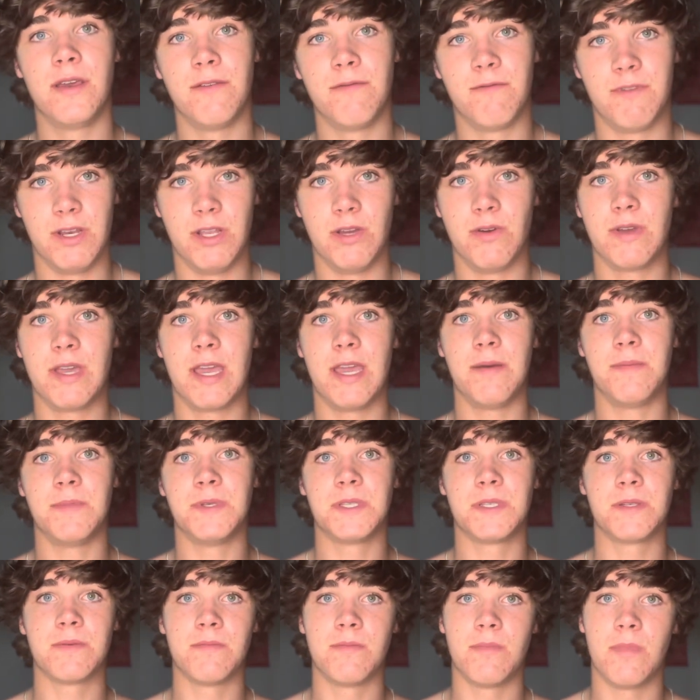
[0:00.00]
video
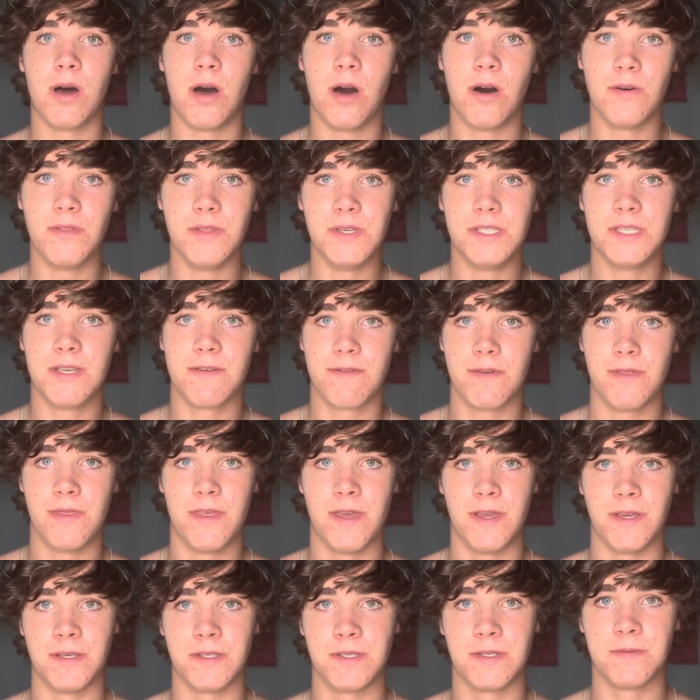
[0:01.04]
games, all these different
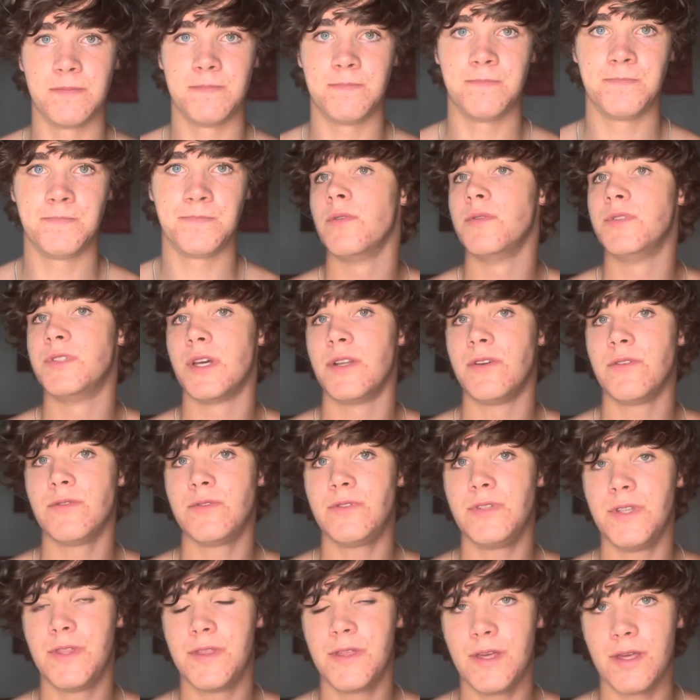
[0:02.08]
things, you
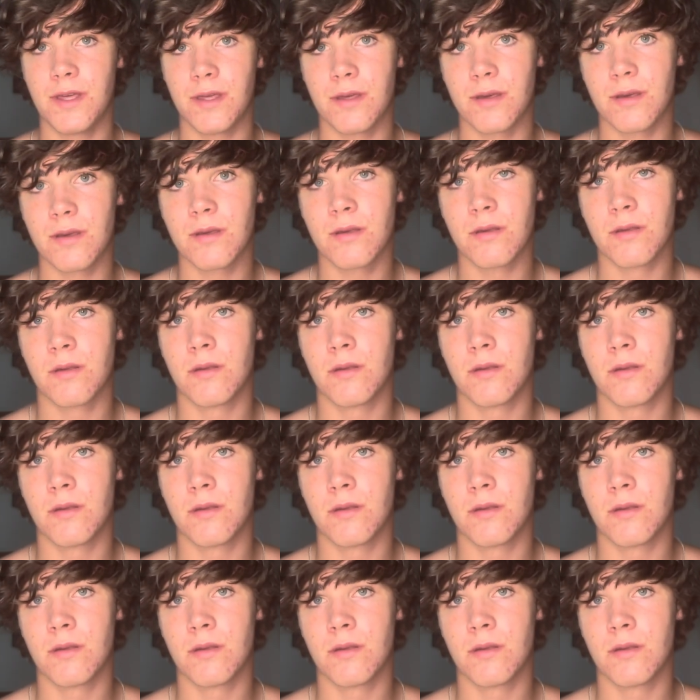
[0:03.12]
genuinely think